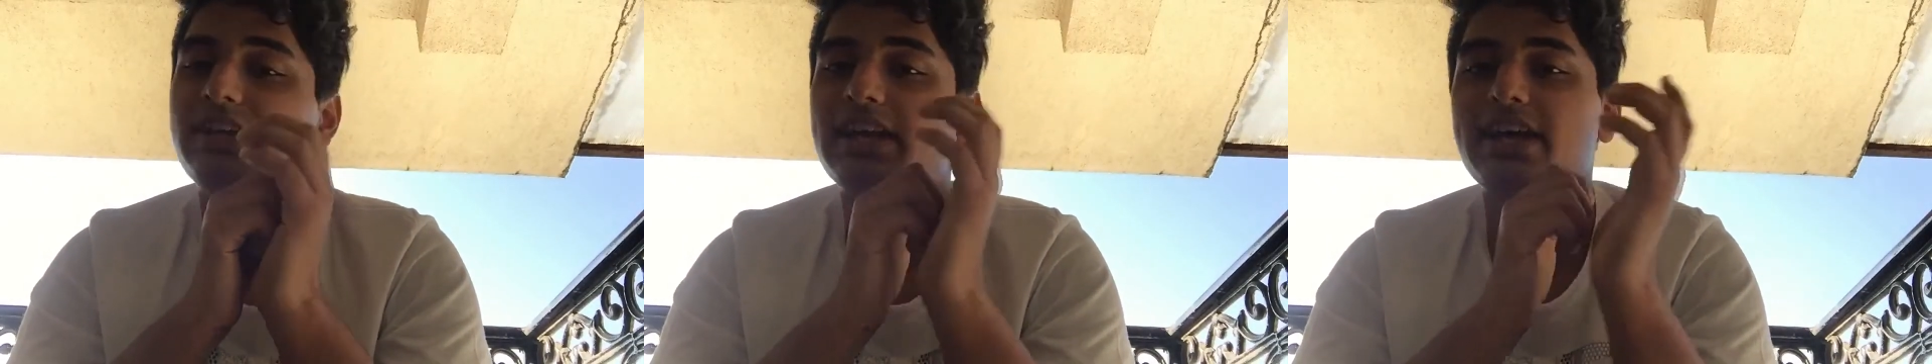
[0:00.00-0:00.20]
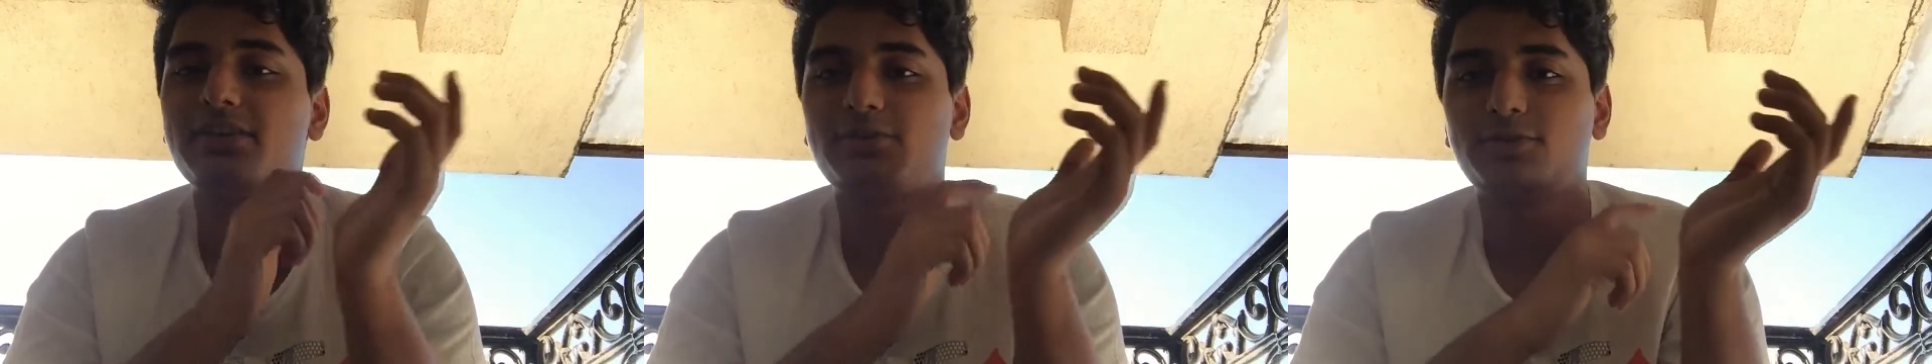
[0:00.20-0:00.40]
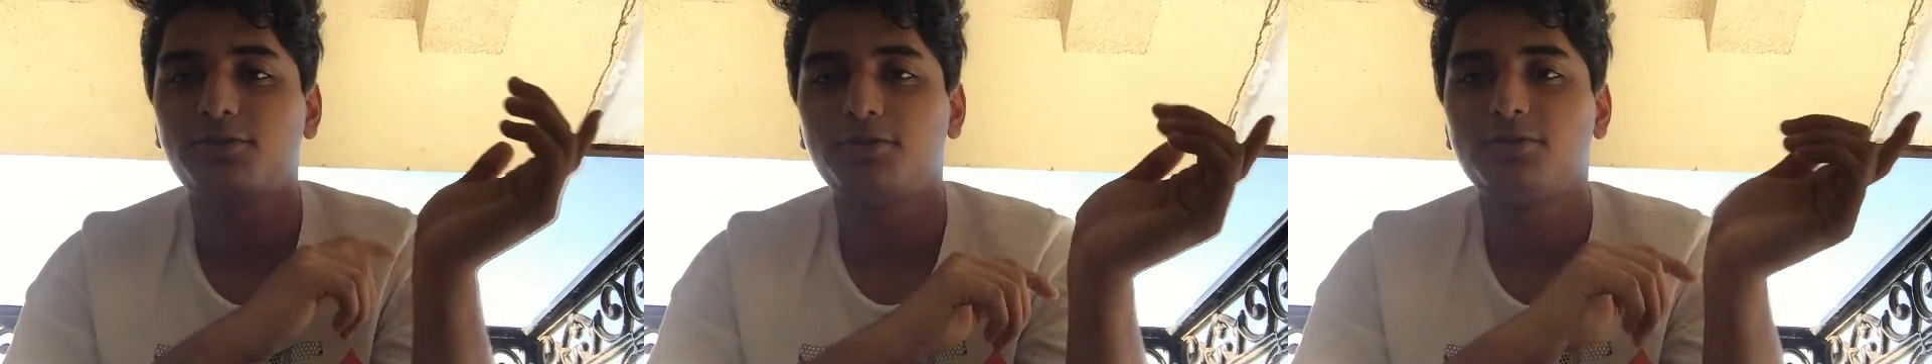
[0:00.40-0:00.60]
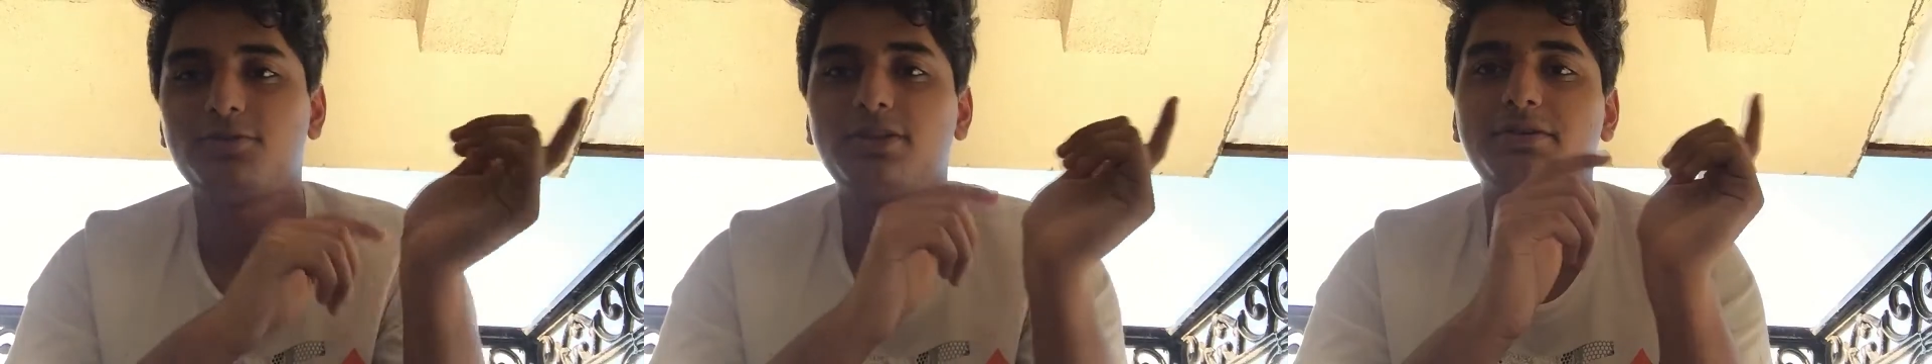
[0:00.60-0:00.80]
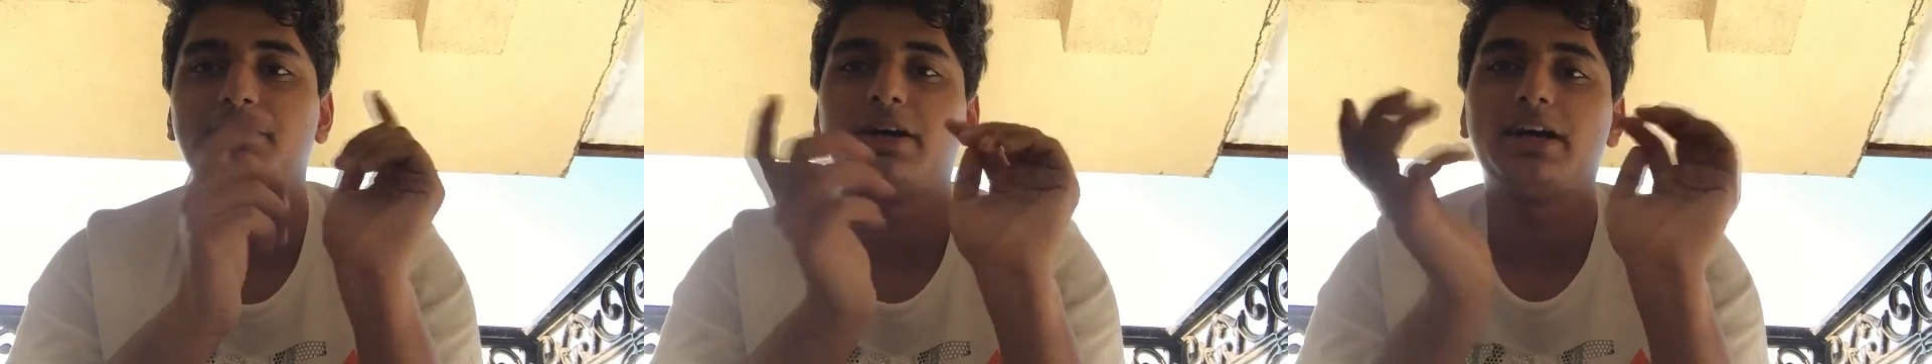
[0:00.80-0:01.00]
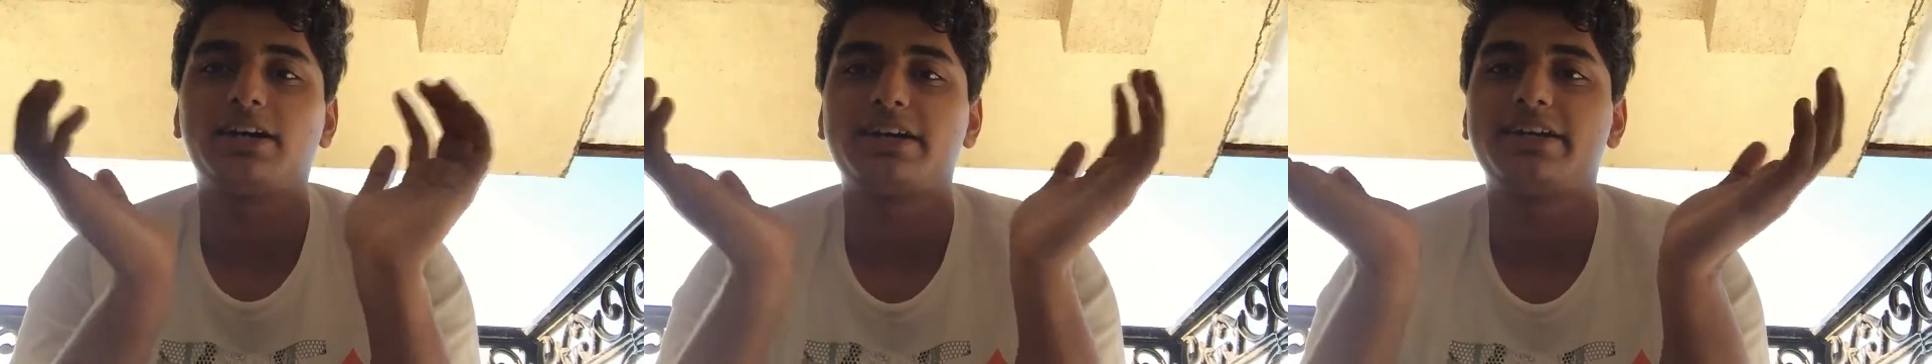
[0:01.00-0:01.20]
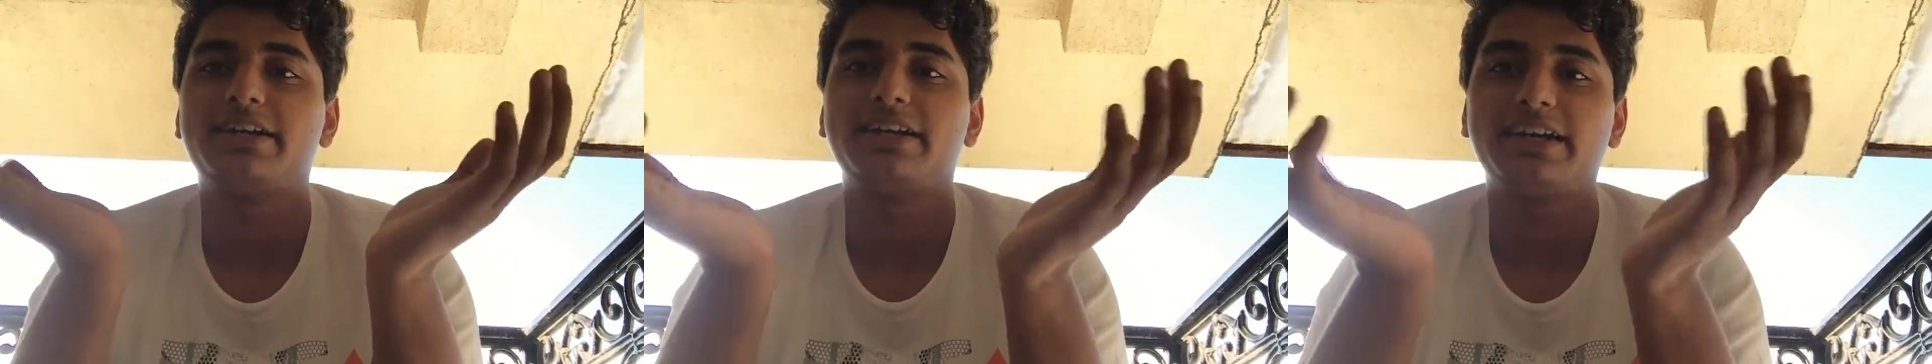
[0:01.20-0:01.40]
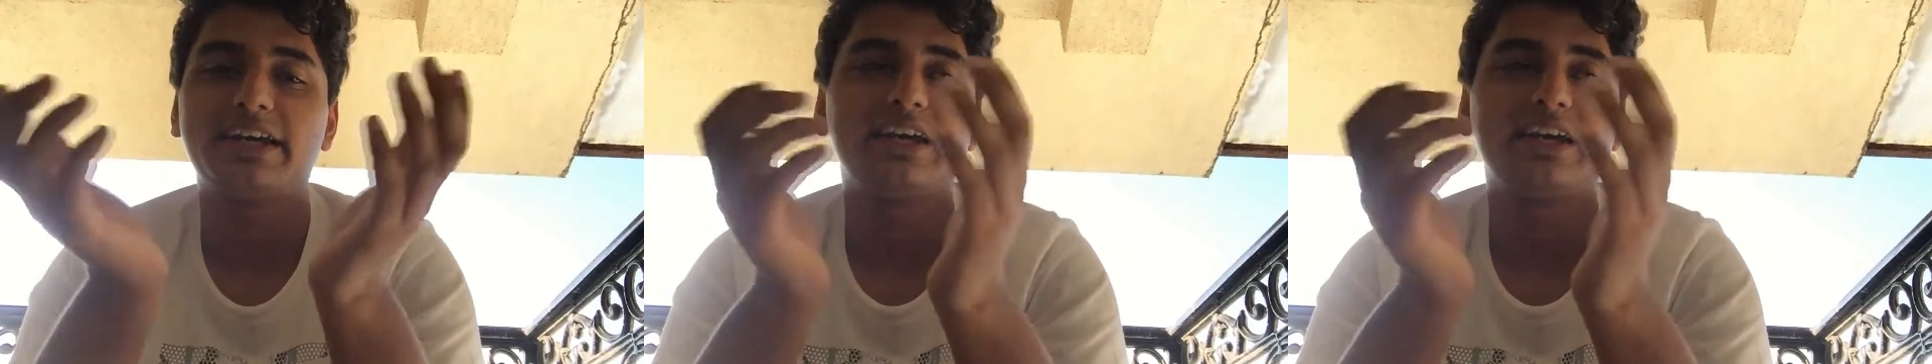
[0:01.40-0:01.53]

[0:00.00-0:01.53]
we had to go to the market